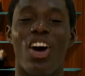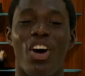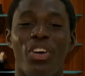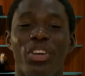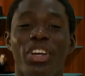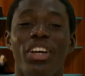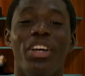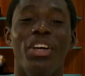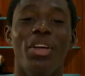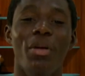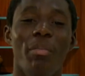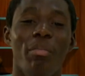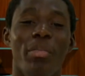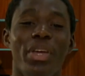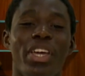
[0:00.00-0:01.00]
on the
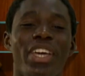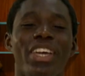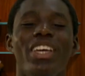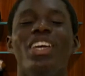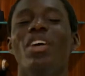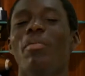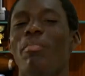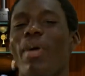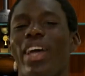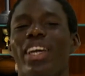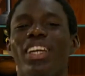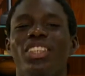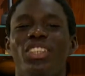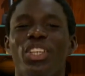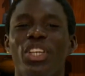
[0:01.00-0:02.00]
beat back
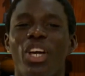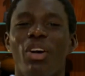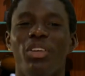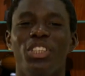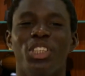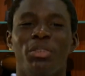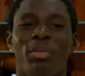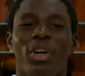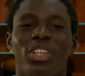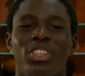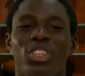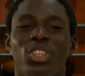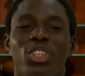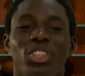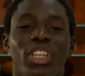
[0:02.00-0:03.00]
in the studio with your sports
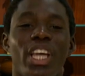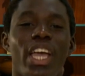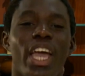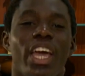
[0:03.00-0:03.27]
news.